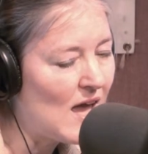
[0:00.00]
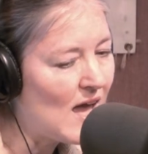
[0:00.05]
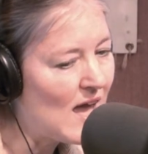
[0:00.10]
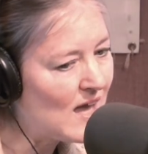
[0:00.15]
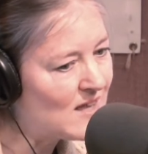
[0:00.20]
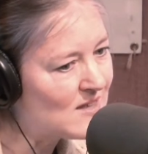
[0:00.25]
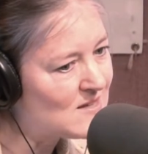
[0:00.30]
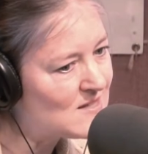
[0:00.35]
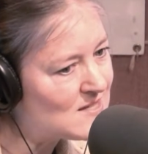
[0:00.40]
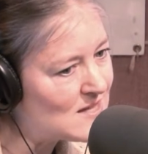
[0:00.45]

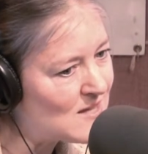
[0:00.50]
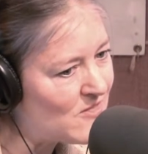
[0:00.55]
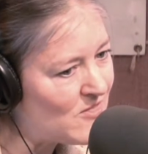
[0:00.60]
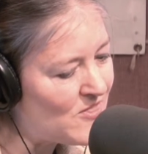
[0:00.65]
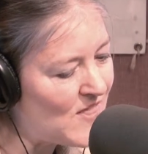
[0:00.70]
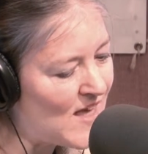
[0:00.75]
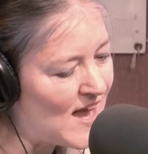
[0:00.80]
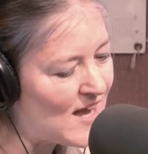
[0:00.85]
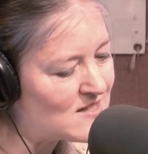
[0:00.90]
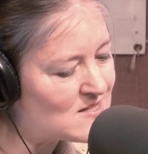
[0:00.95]
And
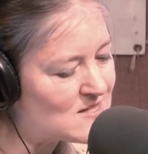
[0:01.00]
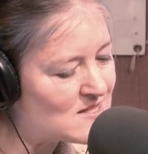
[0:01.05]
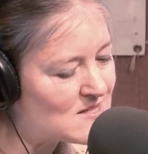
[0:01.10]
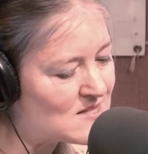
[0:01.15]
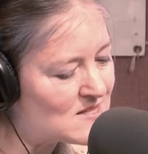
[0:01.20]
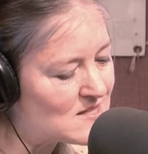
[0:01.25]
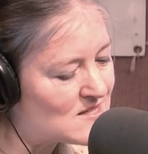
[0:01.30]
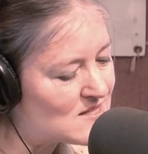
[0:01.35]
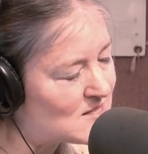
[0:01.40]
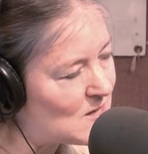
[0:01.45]

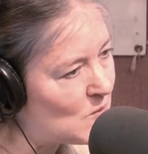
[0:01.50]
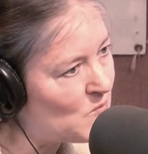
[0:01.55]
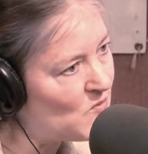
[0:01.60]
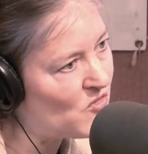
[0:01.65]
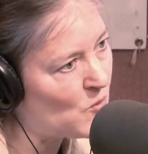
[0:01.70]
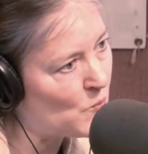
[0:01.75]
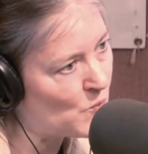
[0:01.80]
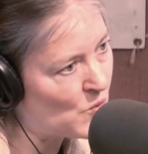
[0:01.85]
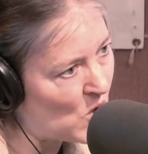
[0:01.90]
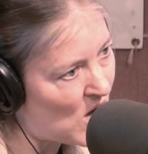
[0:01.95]
that's some of
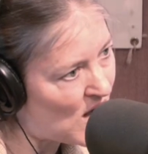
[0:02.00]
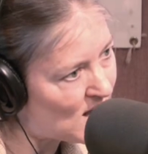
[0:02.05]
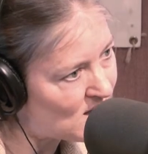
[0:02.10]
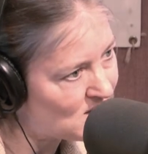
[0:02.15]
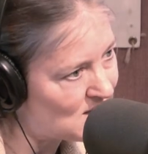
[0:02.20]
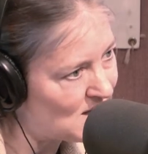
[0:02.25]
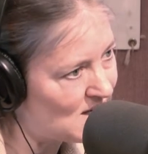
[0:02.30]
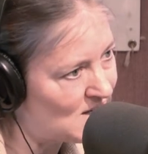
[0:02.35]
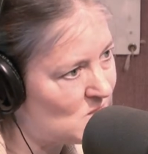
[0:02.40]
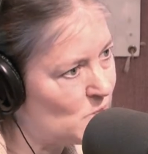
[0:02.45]
the
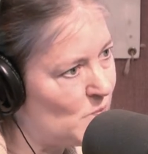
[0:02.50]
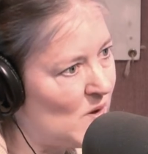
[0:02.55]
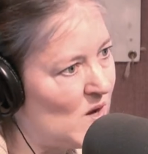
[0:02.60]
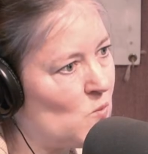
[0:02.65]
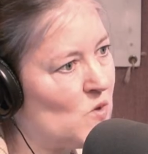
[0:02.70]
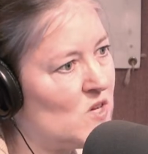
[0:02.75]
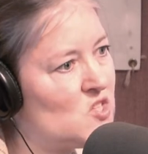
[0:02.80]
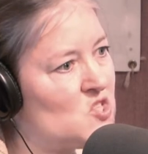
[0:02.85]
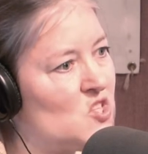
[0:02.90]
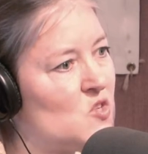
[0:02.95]
process by
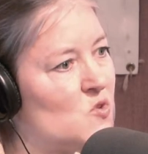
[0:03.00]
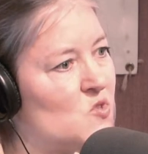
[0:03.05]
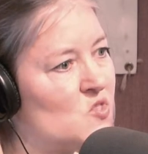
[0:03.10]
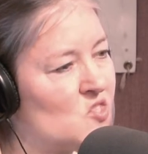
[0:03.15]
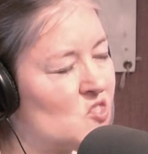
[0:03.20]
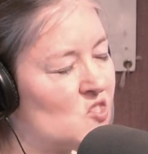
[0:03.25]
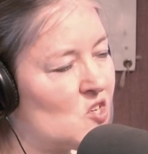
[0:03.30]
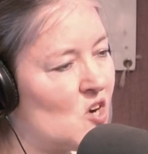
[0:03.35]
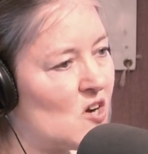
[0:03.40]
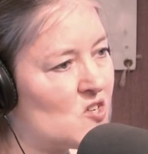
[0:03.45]
which you
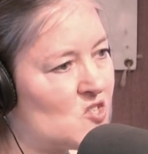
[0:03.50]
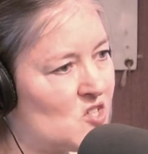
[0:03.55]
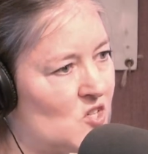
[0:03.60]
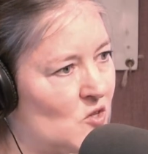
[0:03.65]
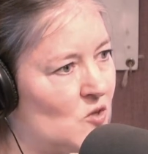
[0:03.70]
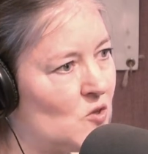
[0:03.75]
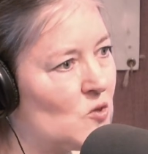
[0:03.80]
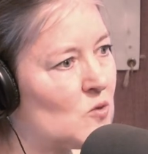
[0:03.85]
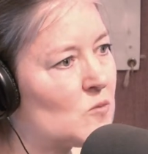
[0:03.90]
start to...